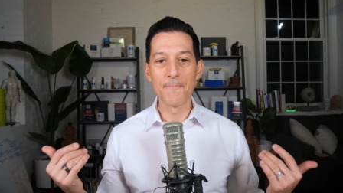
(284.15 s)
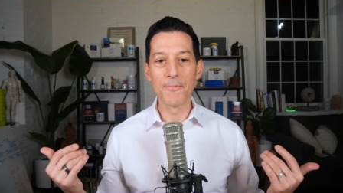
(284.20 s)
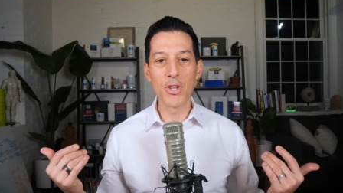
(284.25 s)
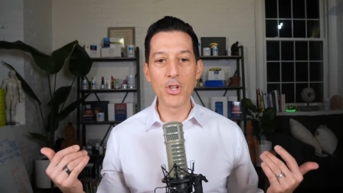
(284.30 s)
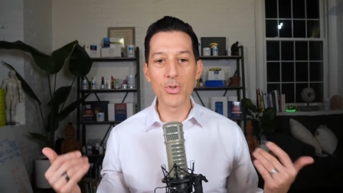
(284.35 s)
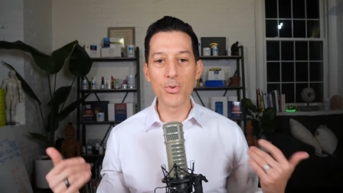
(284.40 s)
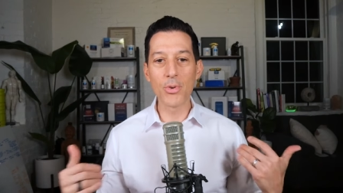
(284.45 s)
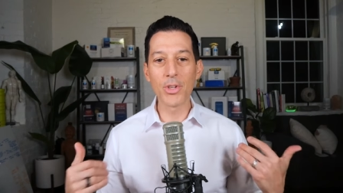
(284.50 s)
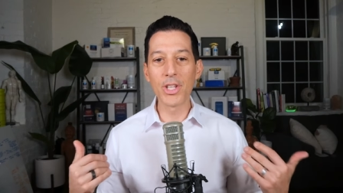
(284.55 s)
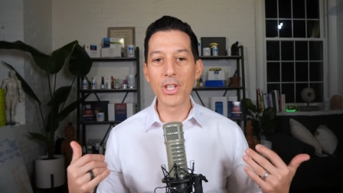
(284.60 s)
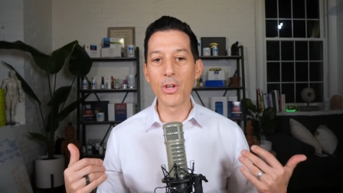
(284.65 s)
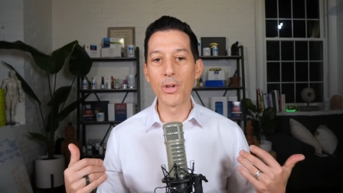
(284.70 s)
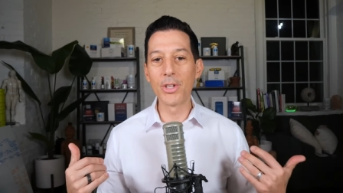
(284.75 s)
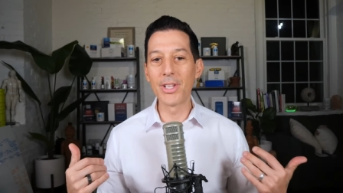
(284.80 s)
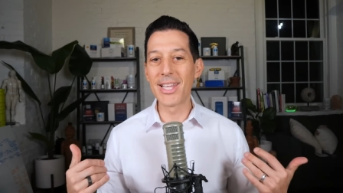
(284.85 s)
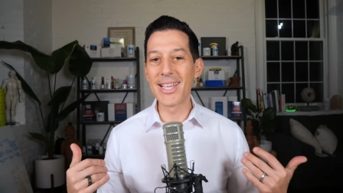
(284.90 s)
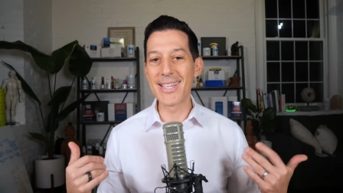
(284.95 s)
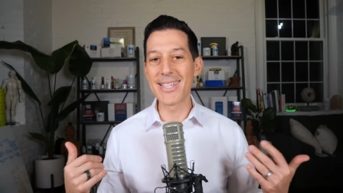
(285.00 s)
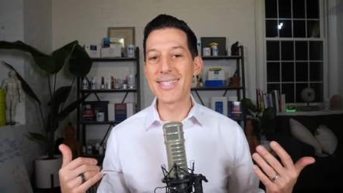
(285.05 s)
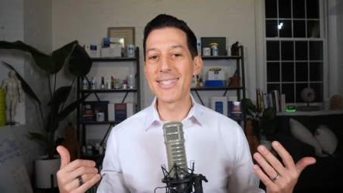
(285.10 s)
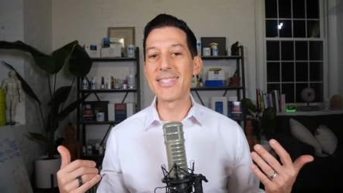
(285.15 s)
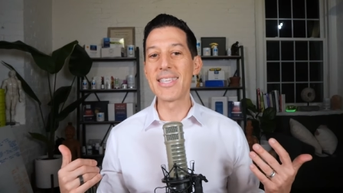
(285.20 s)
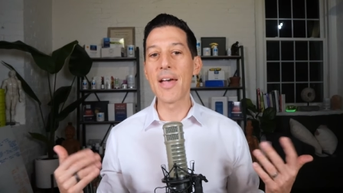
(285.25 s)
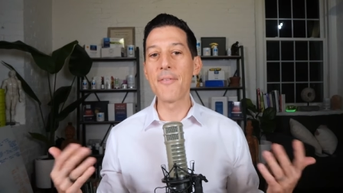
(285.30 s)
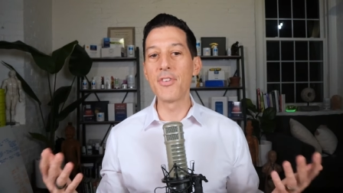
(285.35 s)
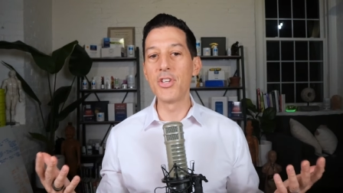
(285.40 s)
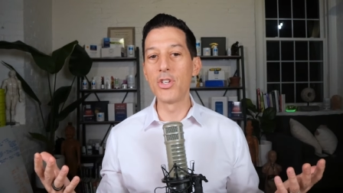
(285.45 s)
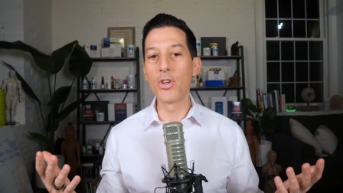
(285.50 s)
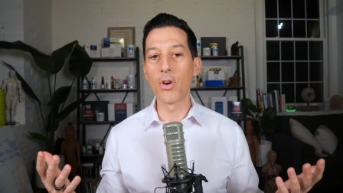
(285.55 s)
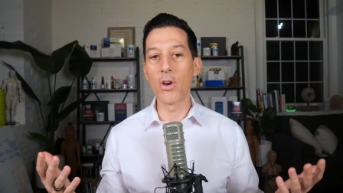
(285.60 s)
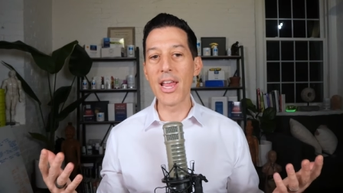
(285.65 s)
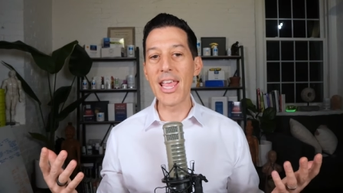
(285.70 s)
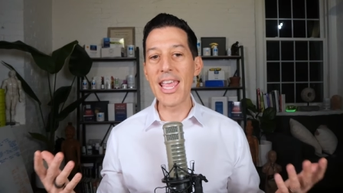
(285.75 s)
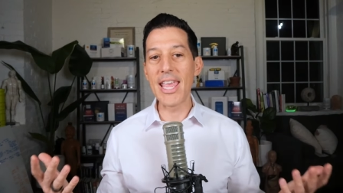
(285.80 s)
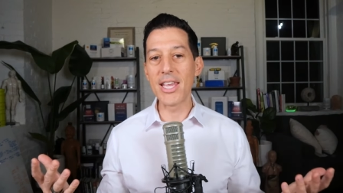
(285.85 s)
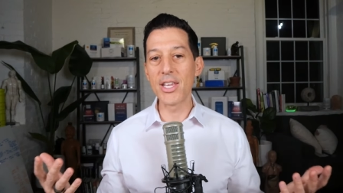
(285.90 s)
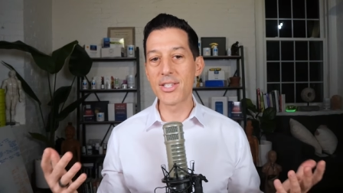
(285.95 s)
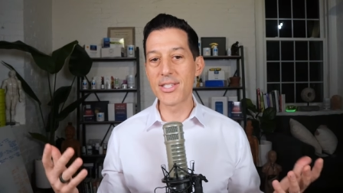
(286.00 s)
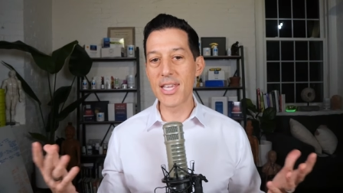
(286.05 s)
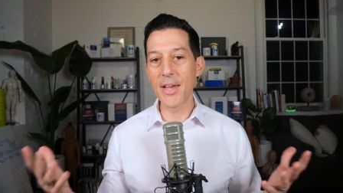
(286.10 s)
There's really only like seven to
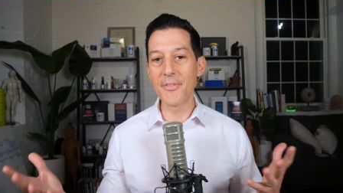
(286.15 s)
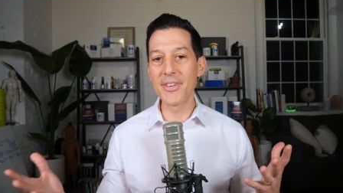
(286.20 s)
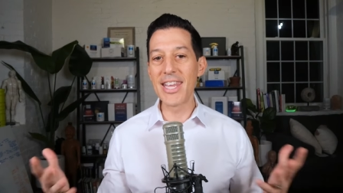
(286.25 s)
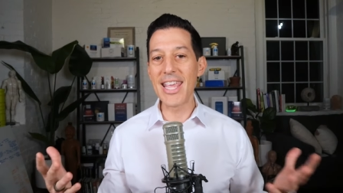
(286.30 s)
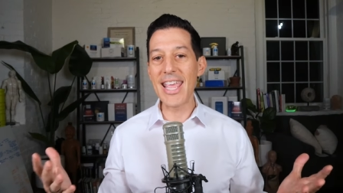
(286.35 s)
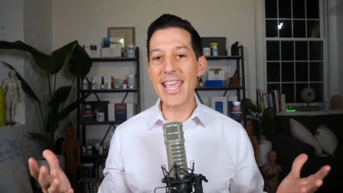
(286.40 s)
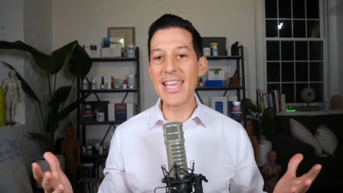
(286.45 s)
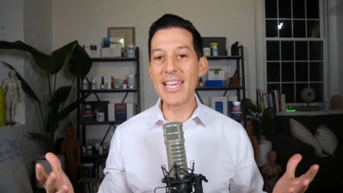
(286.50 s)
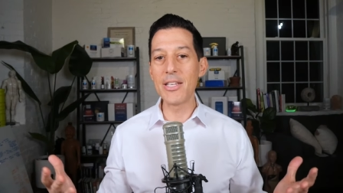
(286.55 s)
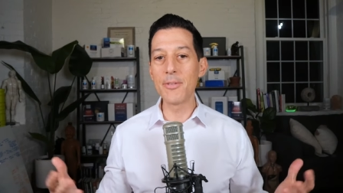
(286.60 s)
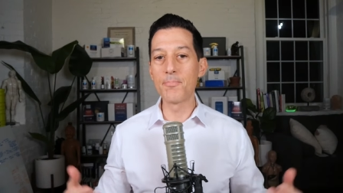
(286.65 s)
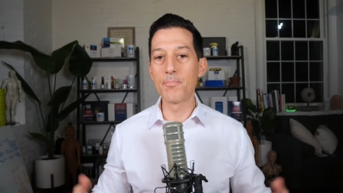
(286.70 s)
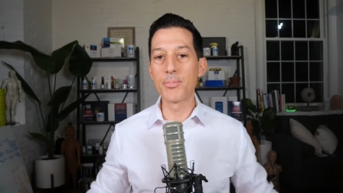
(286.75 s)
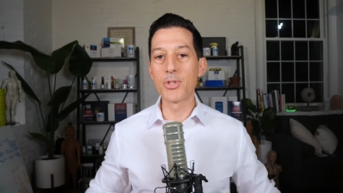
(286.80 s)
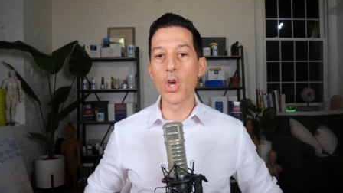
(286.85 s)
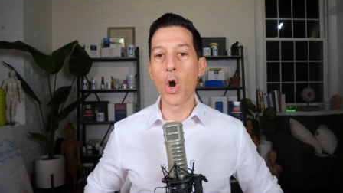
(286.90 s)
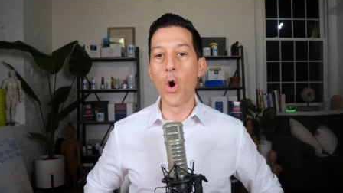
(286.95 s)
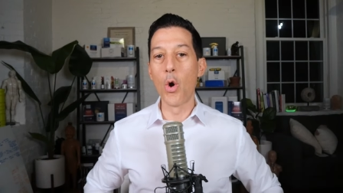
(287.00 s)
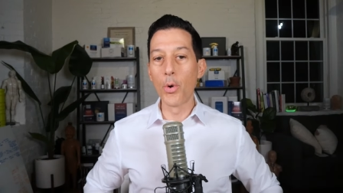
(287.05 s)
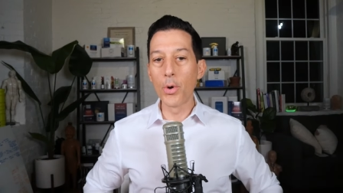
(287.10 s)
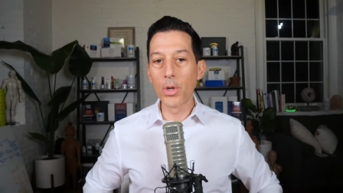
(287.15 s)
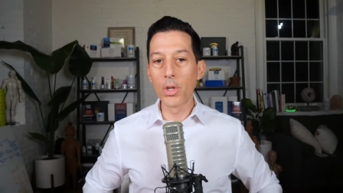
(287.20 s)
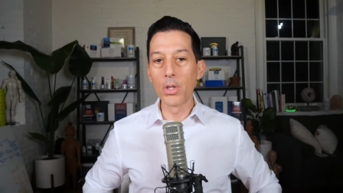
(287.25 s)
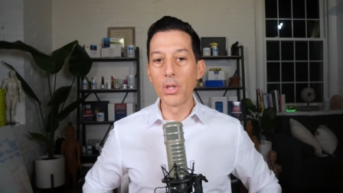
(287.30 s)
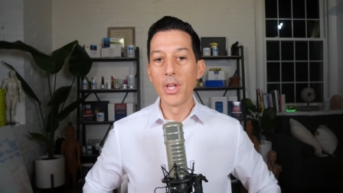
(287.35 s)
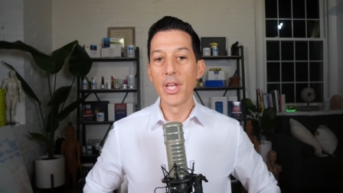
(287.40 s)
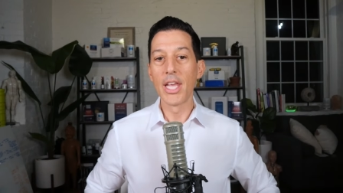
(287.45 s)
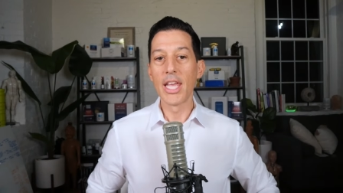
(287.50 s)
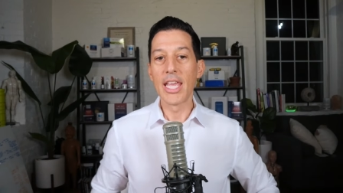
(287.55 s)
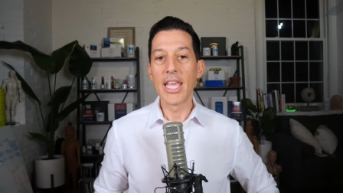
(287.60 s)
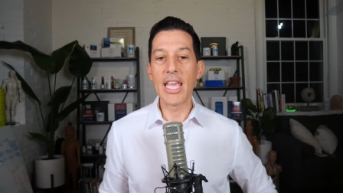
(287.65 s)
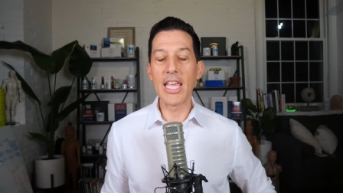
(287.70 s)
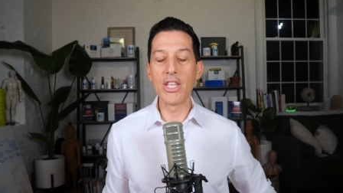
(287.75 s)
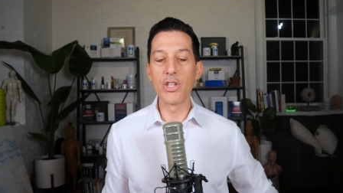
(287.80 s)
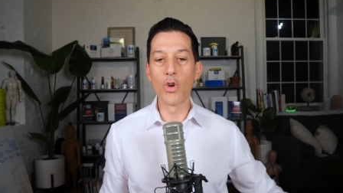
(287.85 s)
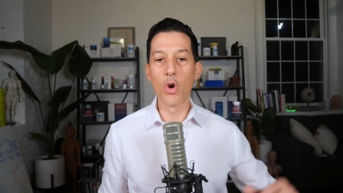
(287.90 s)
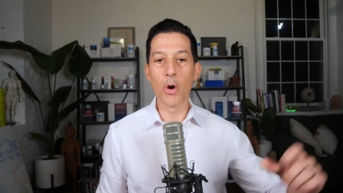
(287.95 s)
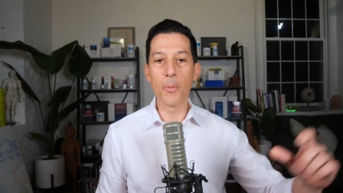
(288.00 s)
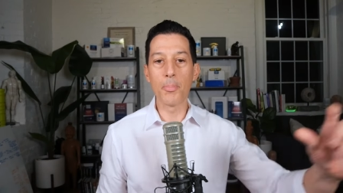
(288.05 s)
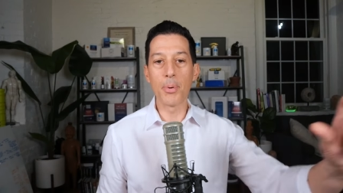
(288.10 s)
eight total
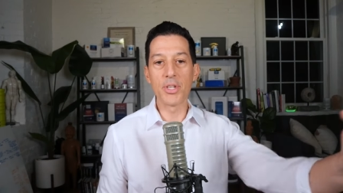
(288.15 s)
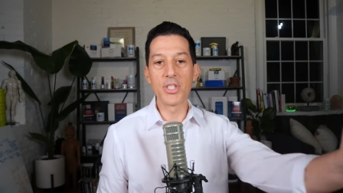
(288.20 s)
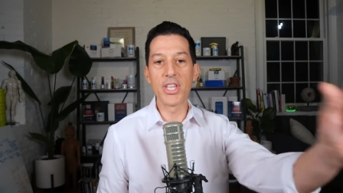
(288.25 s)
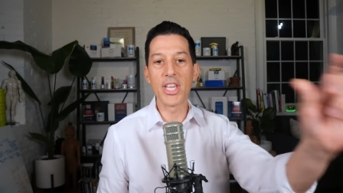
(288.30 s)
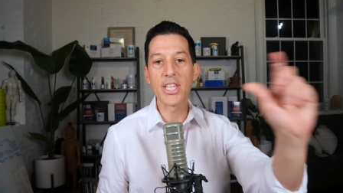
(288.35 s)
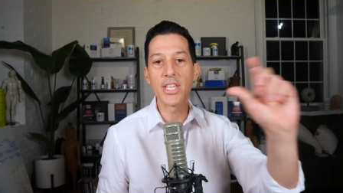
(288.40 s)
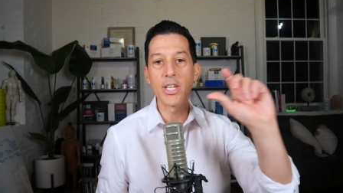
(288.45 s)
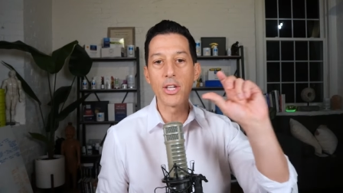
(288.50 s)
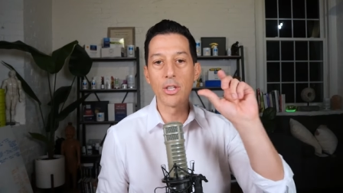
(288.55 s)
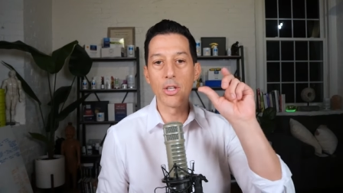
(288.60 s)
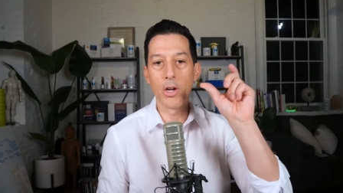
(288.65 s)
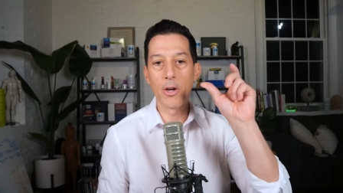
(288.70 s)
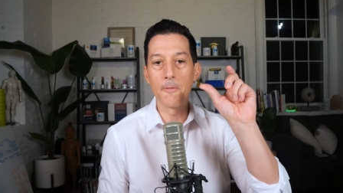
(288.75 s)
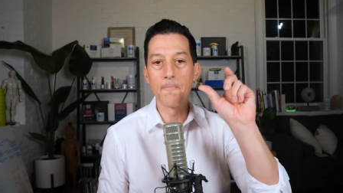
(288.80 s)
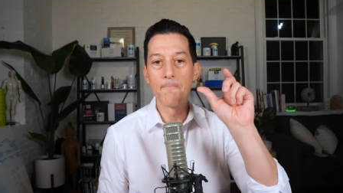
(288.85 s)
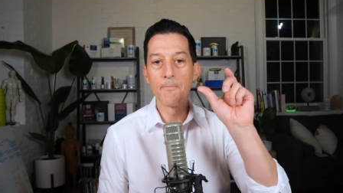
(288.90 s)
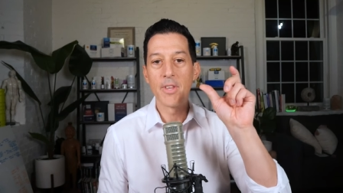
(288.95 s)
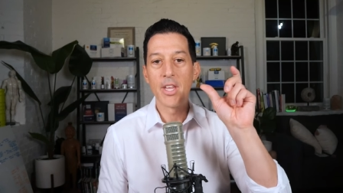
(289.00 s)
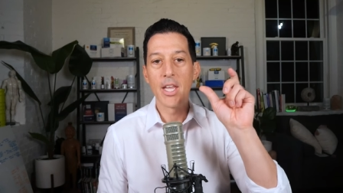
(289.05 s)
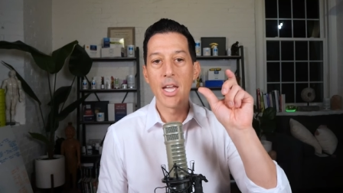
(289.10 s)
in your particular